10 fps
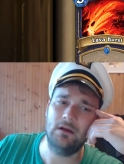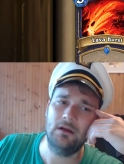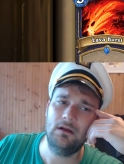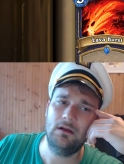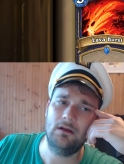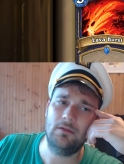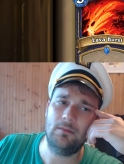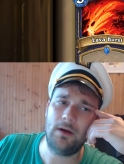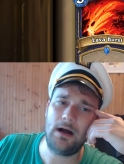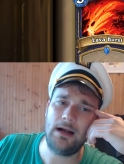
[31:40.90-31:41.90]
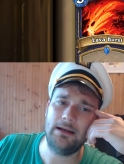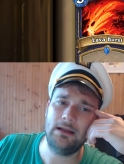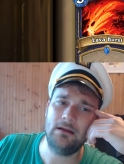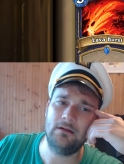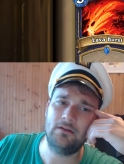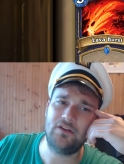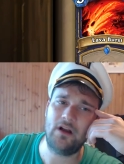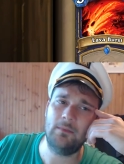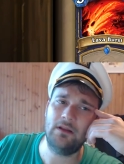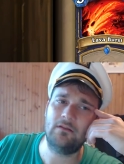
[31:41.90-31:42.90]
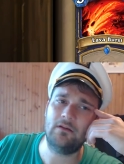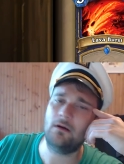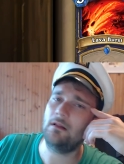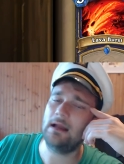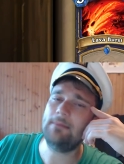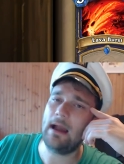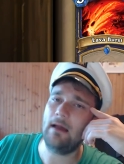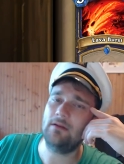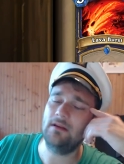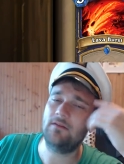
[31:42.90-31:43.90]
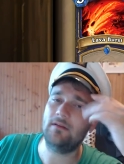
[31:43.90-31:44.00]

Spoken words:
You know, the body, Shamans are like Paladins,